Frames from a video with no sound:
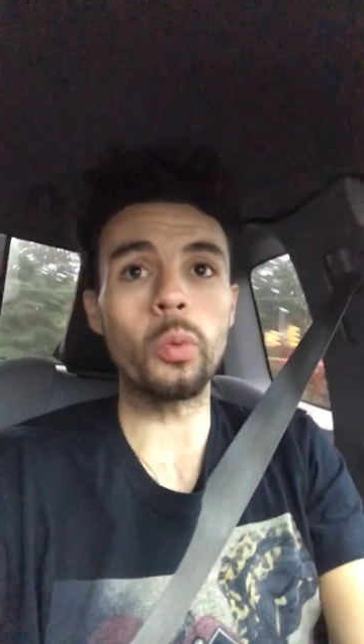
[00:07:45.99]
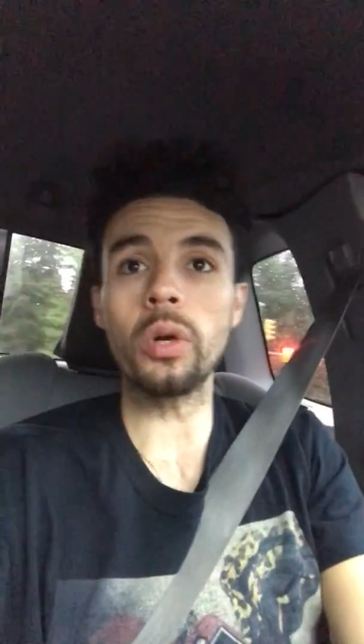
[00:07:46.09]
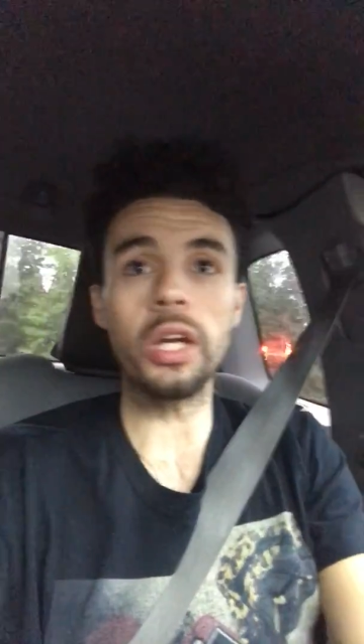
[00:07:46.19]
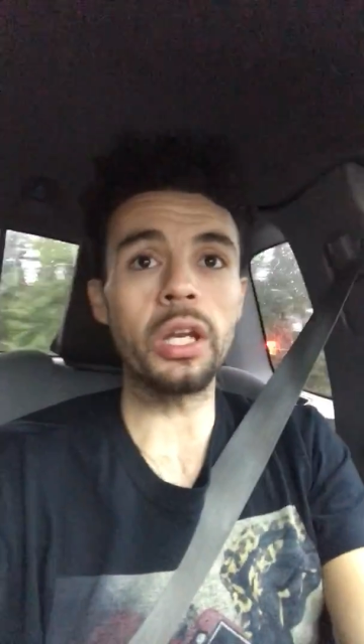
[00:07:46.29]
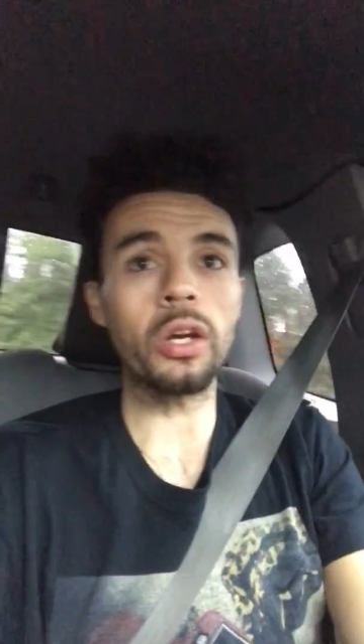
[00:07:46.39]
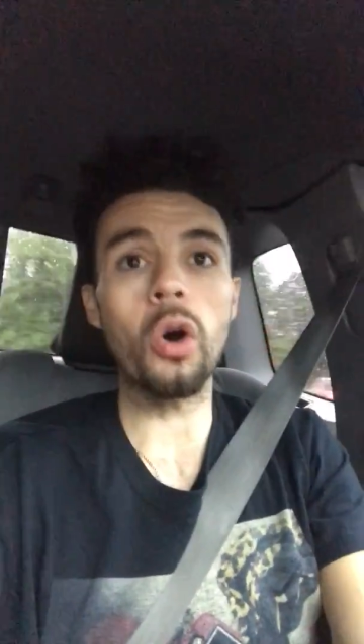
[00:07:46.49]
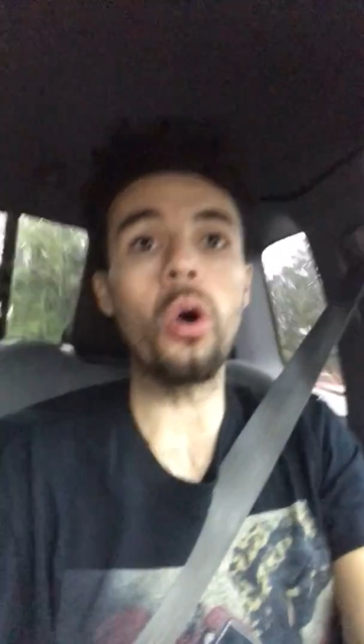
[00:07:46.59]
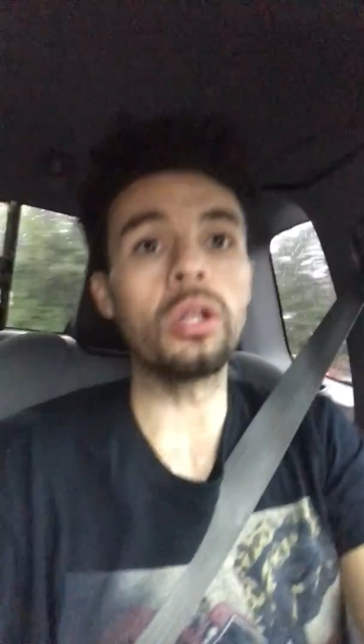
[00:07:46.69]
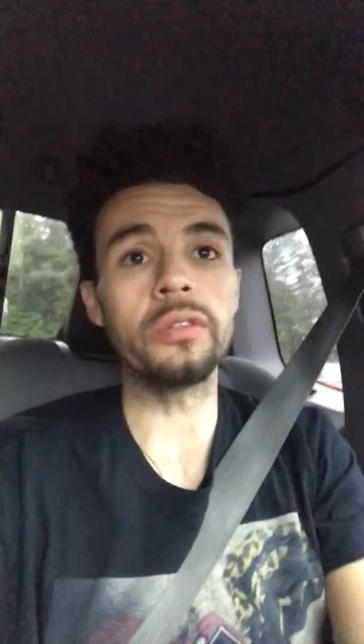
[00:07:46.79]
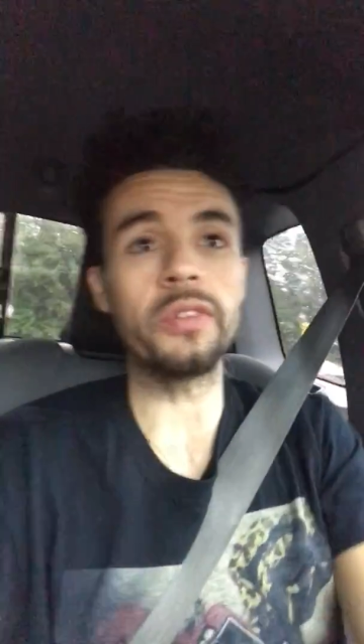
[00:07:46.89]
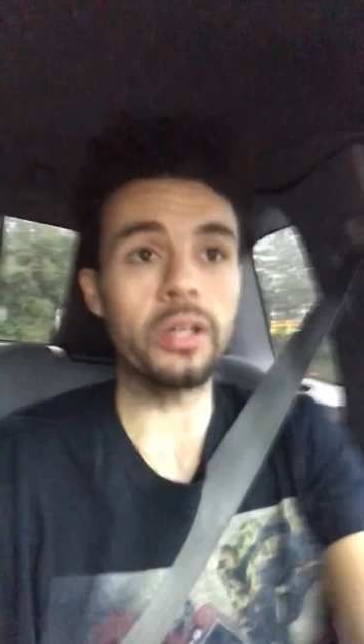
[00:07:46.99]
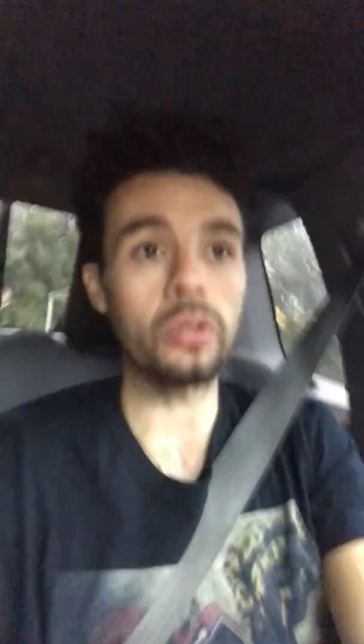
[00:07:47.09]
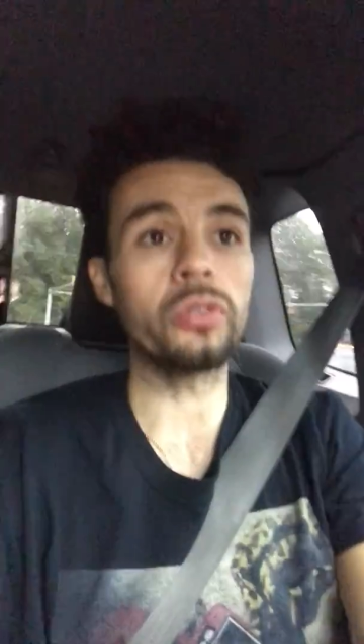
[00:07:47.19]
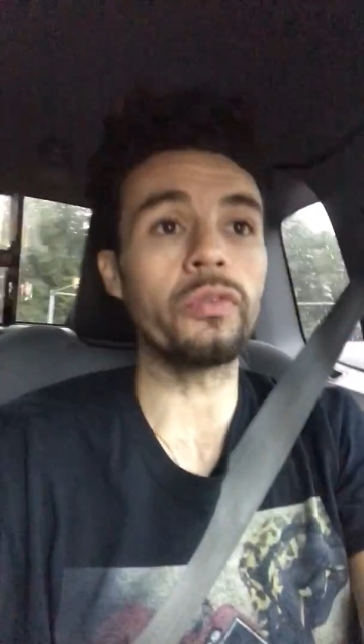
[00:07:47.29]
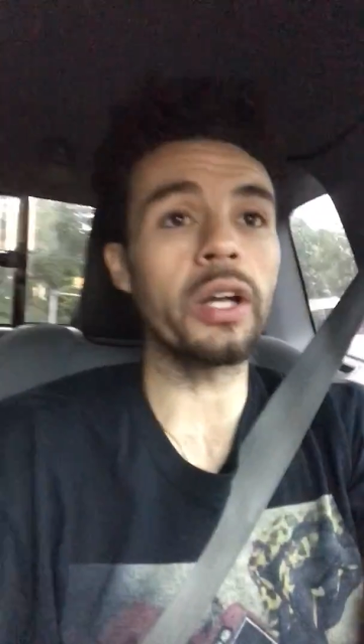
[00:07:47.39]
and we're getting all of
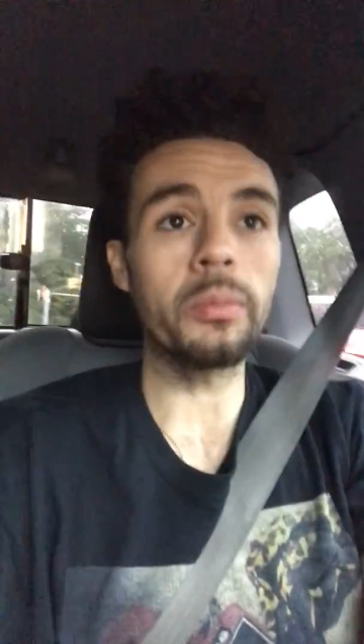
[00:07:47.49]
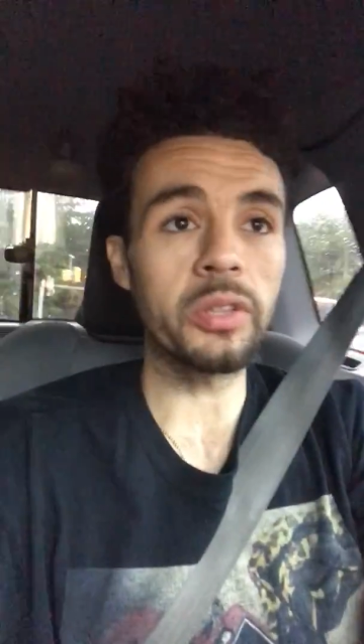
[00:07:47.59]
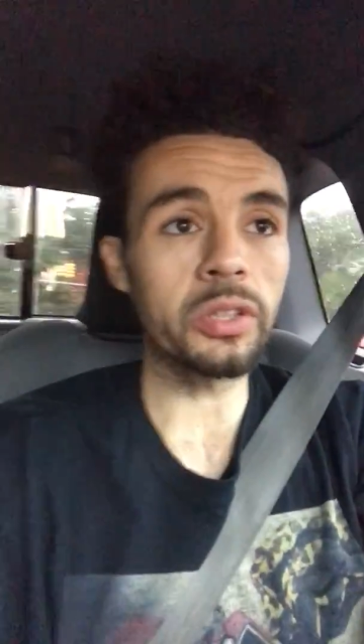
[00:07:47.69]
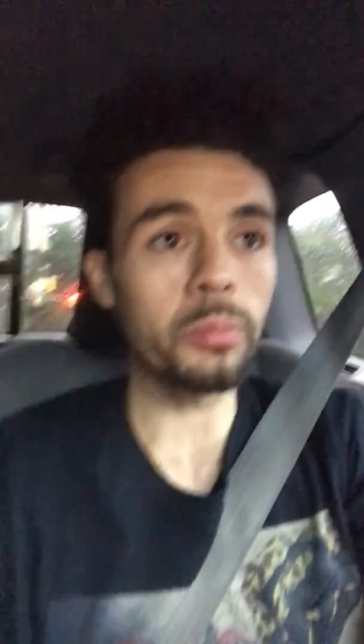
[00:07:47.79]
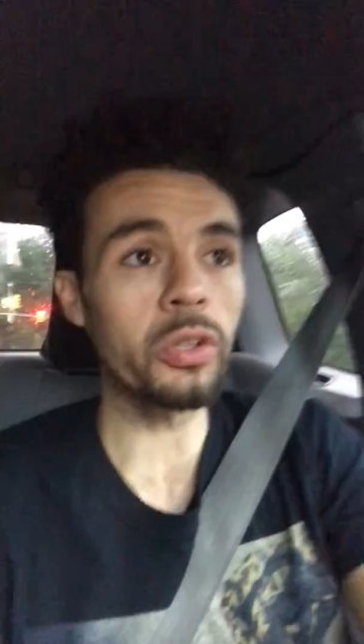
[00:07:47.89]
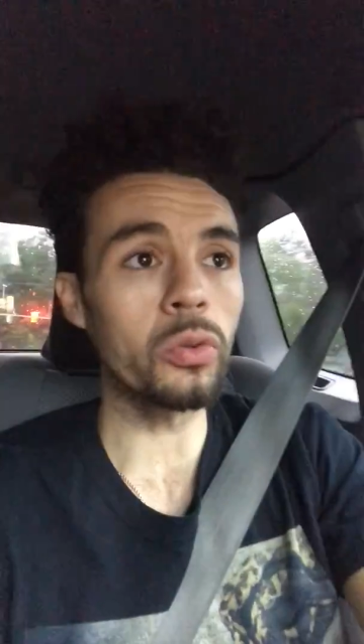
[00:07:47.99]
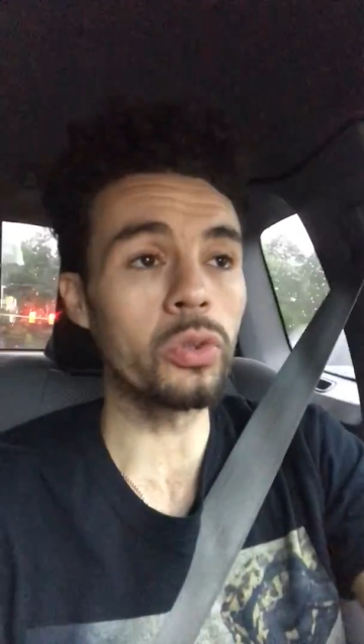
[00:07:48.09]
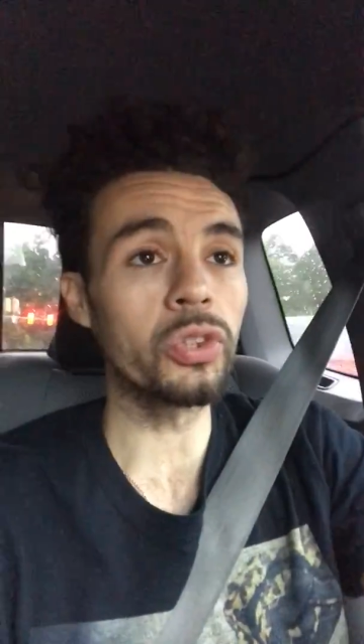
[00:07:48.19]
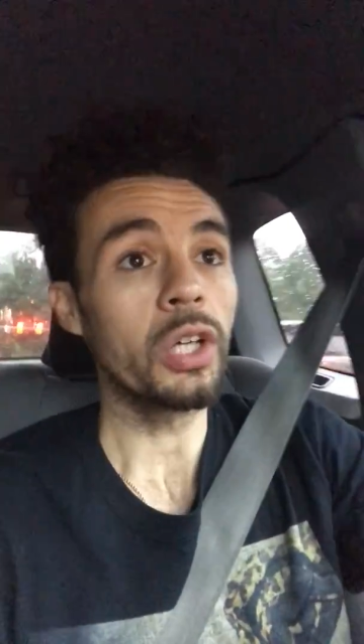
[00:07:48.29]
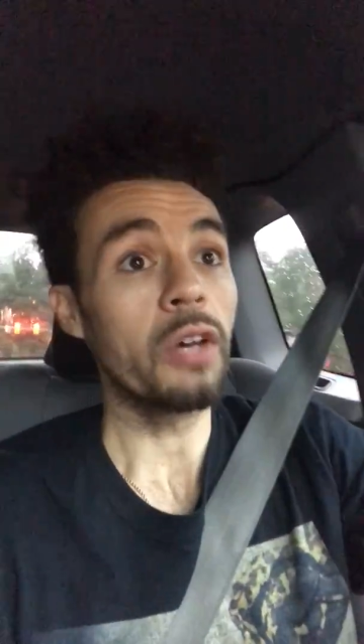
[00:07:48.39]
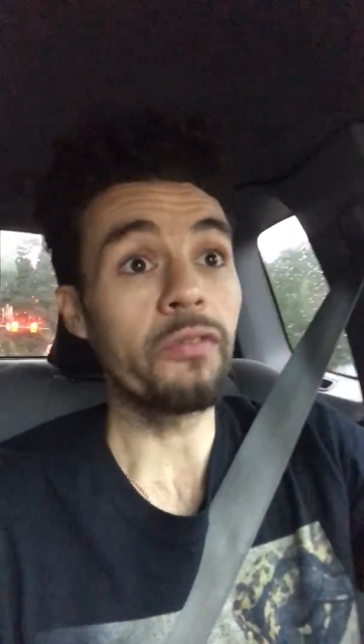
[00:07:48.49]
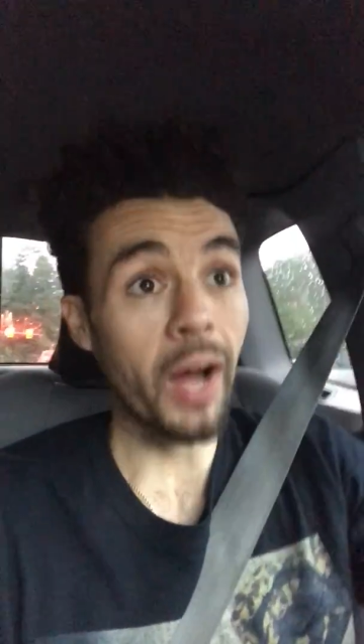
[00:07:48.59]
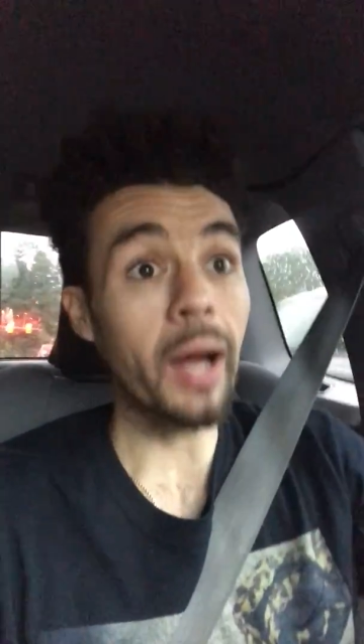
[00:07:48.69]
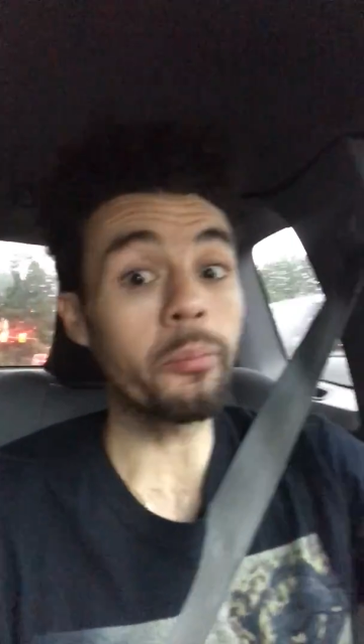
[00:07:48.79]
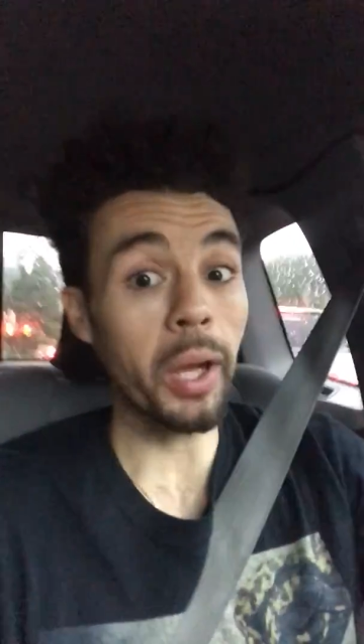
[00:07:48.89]
those vitamins and minerals,
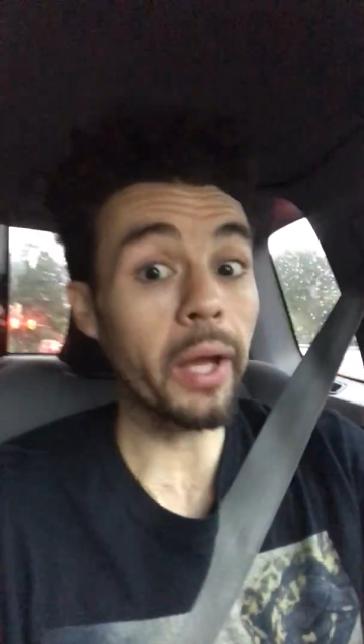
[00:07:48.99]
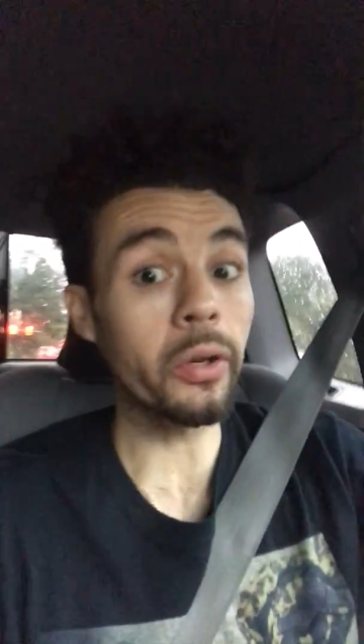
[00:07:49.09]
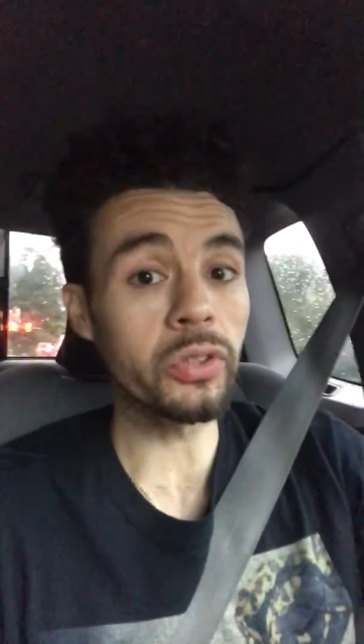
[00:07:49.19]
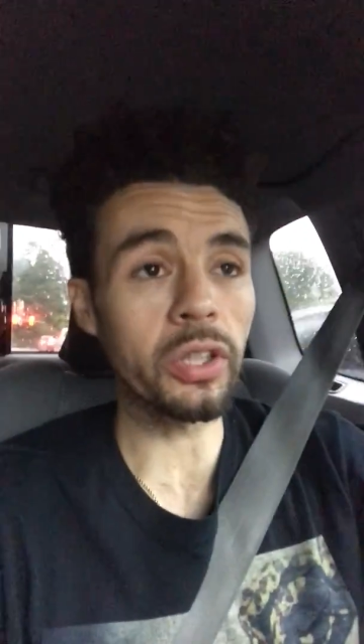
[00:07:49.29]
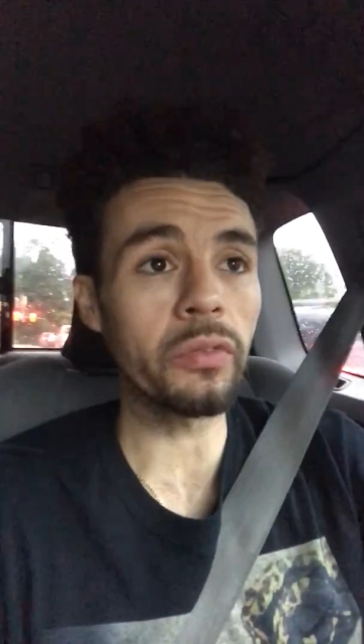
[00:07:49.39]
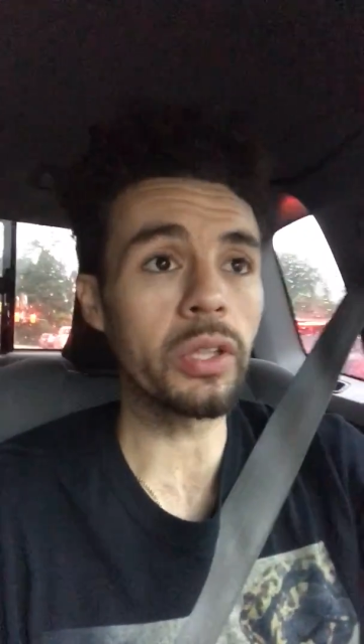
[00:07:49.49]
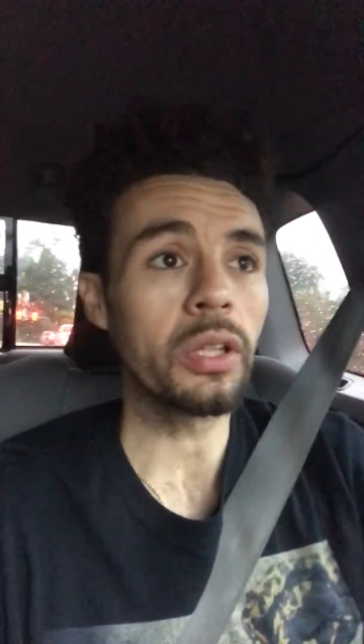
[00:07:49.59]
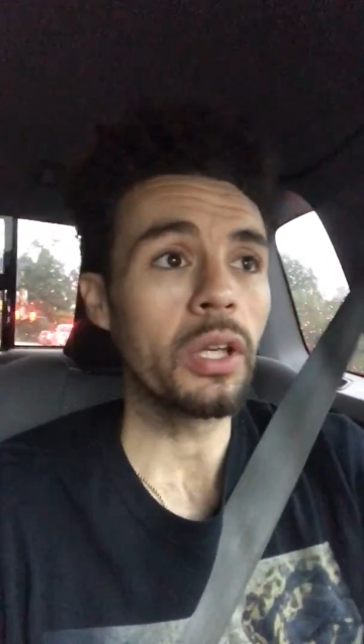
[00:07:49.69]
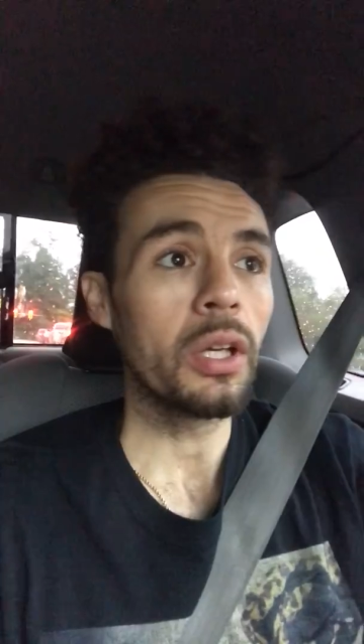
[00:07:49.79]
5 pounds of it,